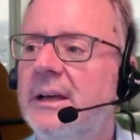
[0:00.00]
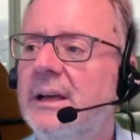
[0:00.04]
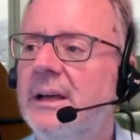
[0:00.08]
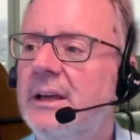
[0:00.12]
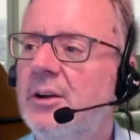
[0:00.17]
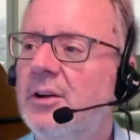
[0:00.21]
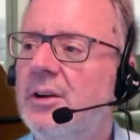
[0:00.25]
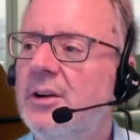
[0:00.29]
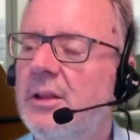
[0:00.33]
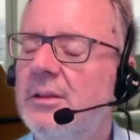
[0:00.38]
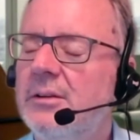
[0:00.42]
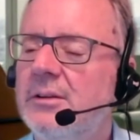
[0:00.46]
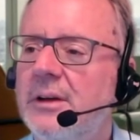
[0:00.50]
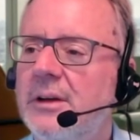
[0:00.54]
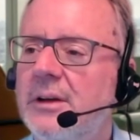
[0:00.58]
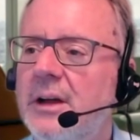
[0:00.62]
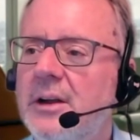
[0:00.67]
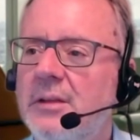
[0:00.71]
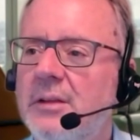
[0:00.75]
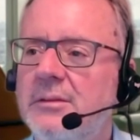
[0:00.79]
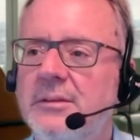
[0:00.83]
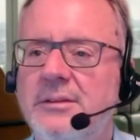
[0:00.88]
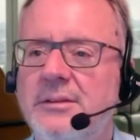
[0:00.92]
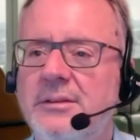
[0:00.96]
You know, another
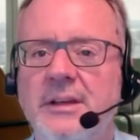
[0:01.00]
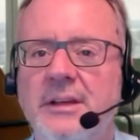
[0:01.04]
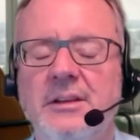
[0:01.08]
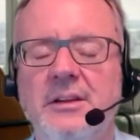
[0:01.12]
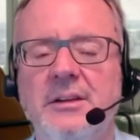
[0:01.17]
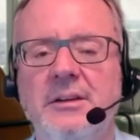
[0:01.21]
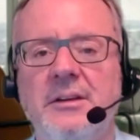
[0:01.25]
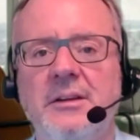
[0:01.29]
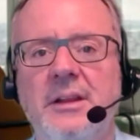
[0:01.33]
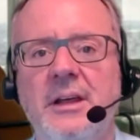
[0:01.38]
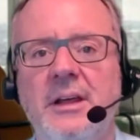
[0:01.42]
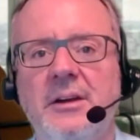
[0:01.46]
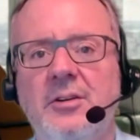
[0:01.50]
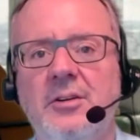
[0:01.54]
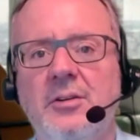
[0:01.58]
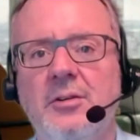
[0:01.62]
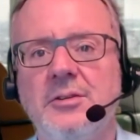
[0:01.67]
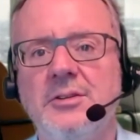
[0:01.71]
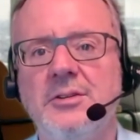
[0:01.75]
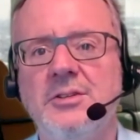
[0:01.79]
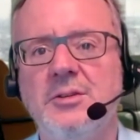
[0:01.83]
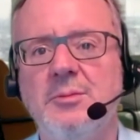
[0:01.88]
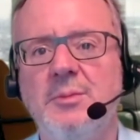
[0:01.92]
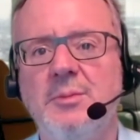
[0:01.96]
another thing that that
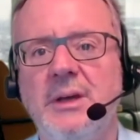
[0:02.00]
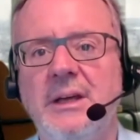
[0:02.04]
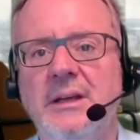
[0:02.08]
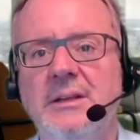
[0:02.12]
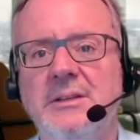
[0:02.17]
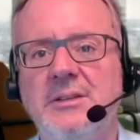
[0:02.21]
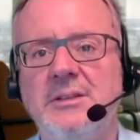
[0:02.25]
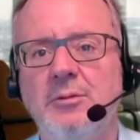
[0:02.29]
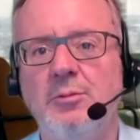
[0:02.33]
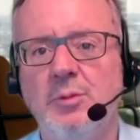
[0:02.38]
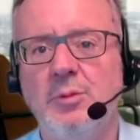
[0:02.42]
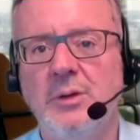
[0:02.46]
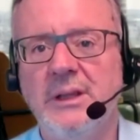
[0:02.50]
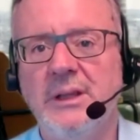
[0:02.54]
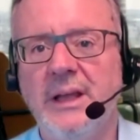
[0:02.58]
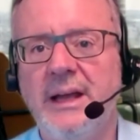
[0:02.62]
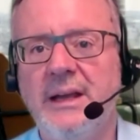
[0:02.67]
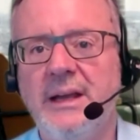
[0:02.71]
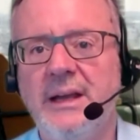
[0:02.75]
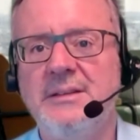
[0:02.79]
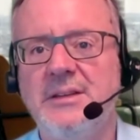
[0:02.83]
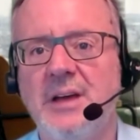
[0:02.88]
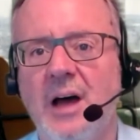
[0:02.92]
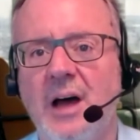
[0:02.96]
occurs to me, it's a
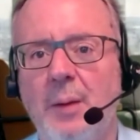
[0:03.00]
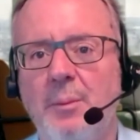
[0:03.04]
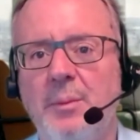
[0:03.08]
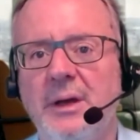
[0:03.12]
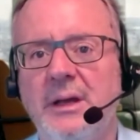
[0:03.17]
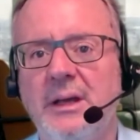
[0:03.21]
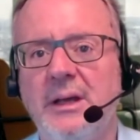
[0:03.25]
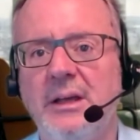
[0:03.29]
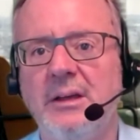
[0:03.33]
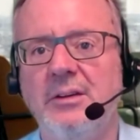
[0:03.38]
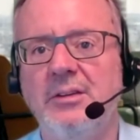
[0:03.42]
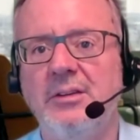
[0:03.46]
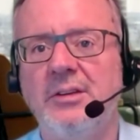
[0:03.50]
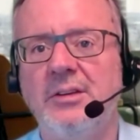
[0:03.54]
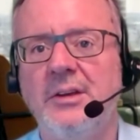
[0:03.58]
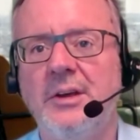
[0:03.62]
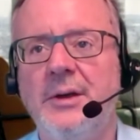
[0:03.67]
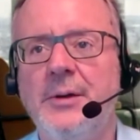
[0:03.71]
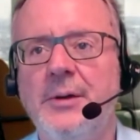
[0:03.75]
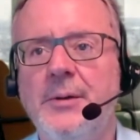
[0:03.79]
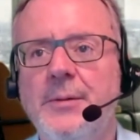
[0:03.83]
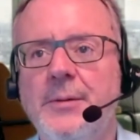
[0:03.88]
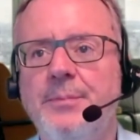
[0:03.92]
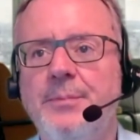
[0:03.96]
related topic, is
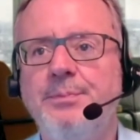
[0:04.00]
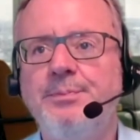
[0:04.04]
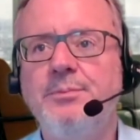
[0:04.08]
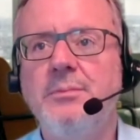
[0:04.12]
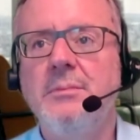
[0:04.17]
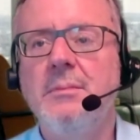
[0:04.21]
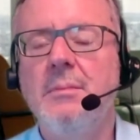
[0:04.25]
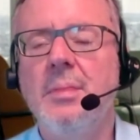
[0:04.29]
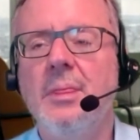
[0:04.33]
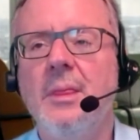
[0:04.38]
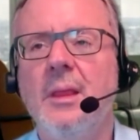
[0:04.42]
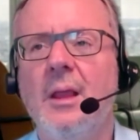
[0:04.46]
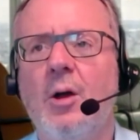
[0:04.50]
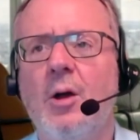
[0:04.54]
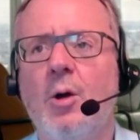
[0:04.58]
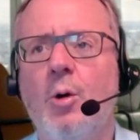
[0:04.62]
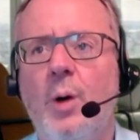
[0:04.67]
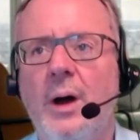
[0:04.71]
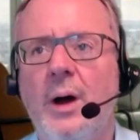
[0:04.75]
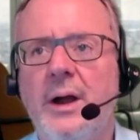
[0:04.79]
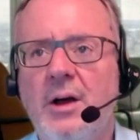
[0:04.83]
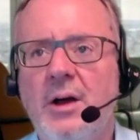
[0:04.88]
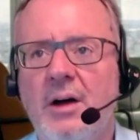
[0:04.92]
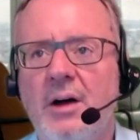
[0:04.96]

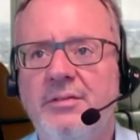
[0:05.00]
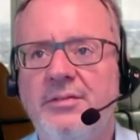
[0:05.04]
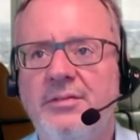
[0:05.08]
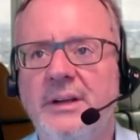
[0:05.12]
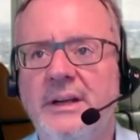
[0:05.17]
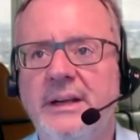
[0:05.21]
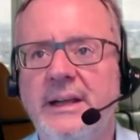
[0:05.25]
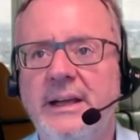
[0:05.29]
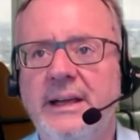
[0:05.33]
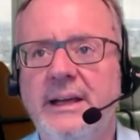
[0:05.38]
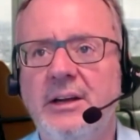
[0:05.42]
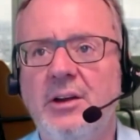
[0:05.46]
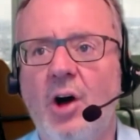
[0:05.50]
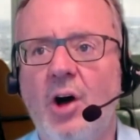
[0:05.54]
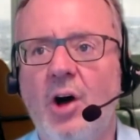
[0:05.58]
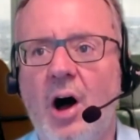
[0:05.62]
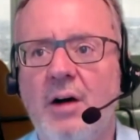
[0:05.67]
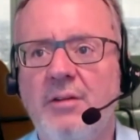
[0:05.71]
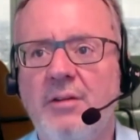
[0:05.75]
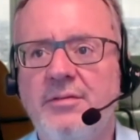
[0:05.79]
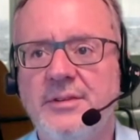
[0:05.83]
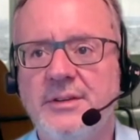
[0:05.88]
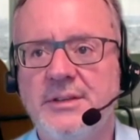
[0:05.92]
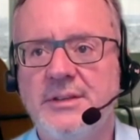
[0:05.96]
quite often in
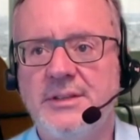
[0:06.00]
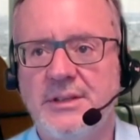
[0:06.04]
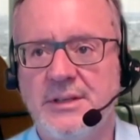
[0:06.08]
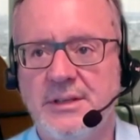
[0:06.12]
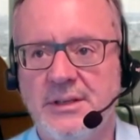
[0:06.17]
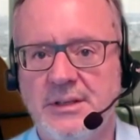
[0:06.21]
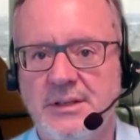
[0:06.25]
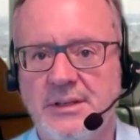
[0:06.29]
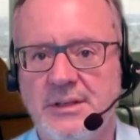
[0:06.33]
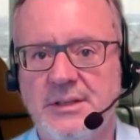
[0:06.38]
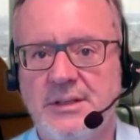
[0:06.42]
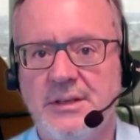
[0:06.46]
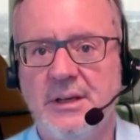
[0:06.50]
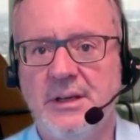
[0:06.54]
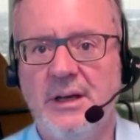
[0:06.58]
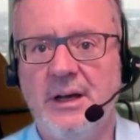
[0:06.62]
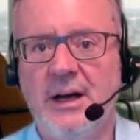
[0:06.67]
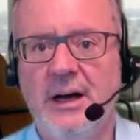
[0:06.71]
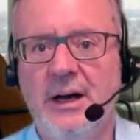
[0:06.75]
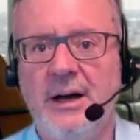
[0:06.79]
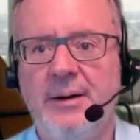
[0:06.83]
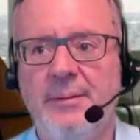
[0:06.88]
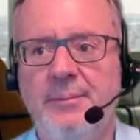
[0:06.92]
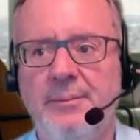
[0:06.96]
offices,
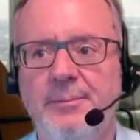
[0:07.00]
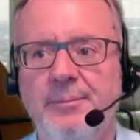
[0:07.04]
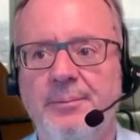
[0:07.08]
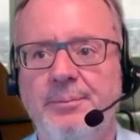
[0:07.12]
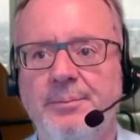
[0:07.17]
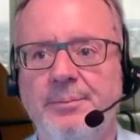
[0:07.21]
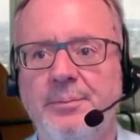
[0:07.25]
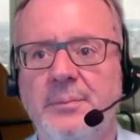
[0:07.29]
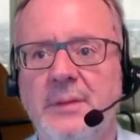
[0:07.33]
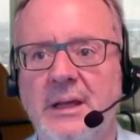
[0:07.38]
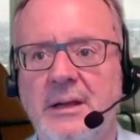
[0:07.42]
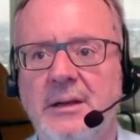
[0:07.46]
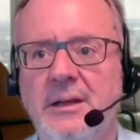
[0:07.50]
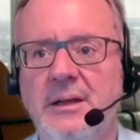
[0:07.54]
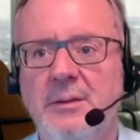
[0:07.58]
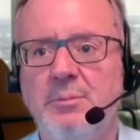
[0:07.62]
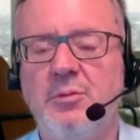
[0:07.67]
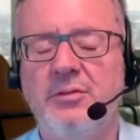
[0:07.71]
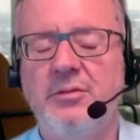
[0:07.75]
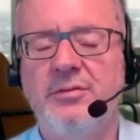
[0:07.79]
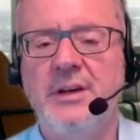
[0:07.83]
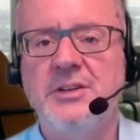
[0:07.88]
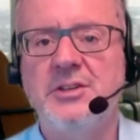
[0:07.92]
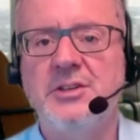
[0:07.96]
um, in in
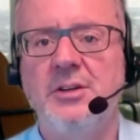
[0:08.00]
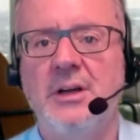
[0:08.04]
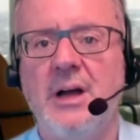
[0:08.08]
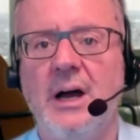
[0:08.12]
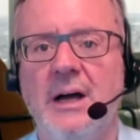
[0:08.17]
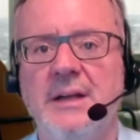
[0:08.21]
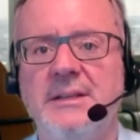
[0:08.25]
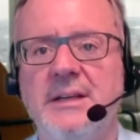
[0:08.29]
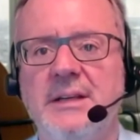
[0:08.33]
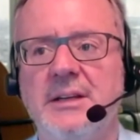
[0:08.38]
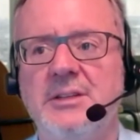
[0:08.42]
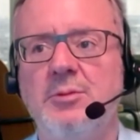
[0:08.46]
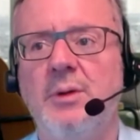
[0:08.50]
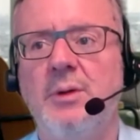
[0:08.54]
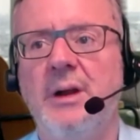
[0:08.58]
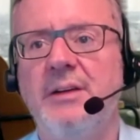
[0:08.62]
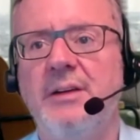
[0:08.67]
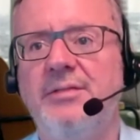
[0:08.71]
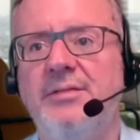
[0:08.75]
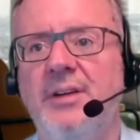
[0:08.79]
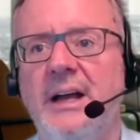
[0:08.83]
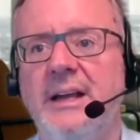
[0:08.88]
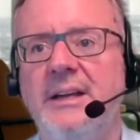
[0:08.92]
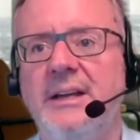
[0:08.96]
professional contexts, what I
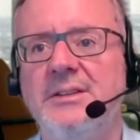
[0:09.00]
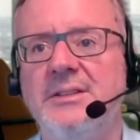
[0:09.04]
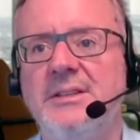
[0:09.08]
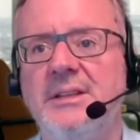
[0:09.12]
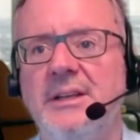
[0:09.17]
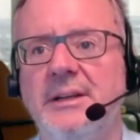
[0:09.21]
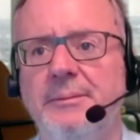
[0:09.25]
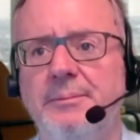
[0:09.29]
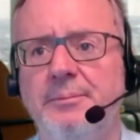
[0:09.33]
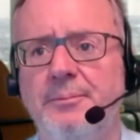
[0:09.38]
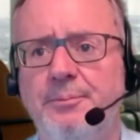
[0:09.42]
find is that